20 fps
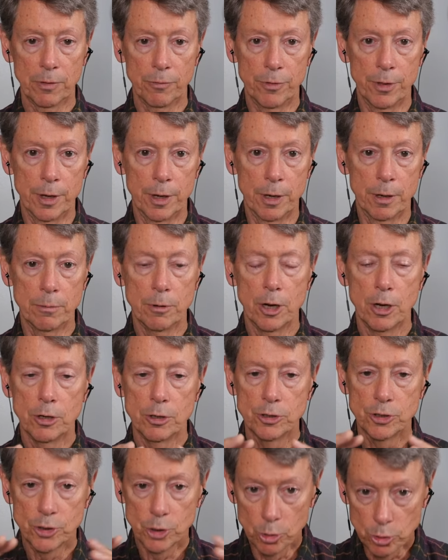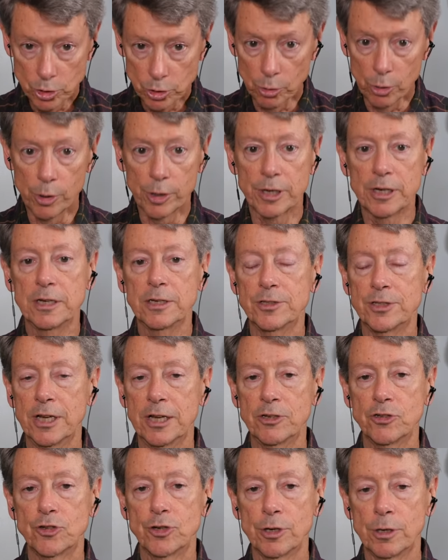the social
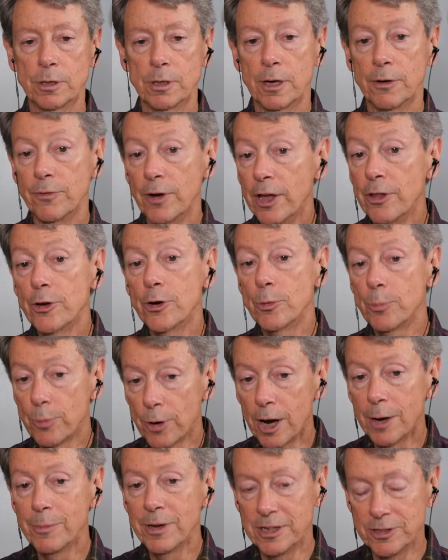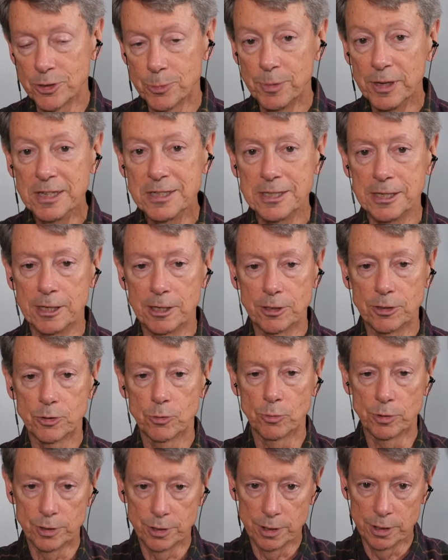organization of other primate
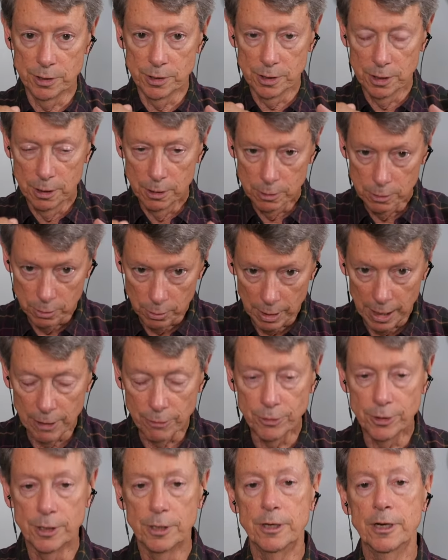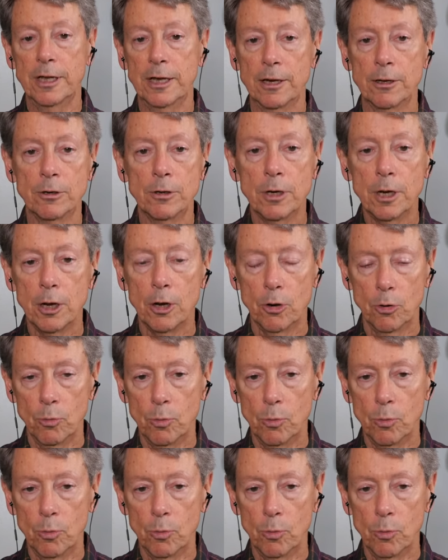species, which is grounded in